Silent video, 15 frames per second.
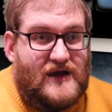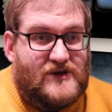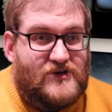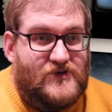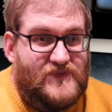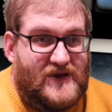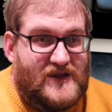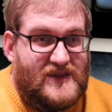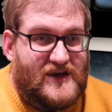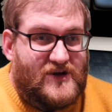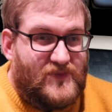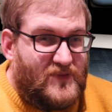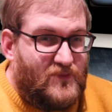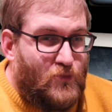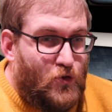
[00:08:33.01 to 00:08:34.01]
Could be a
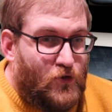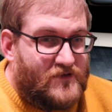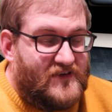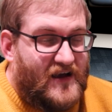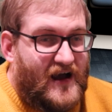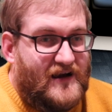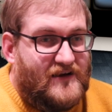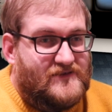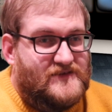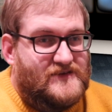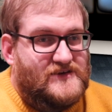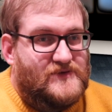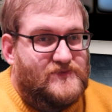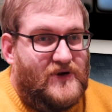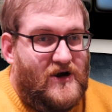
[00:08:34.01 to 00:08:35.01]
little bit more tired
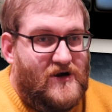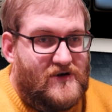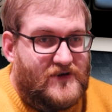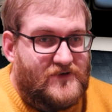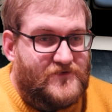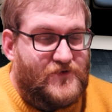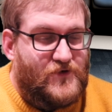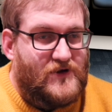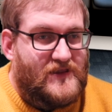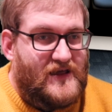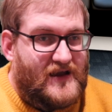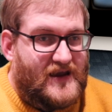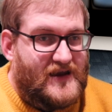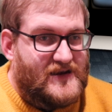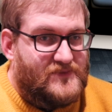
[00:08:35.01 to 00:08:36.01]
than you'd bargain for at
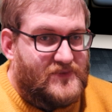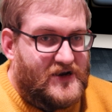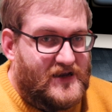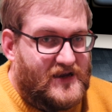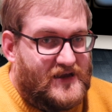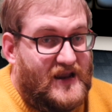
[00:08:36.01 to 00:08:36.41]
that kind of money.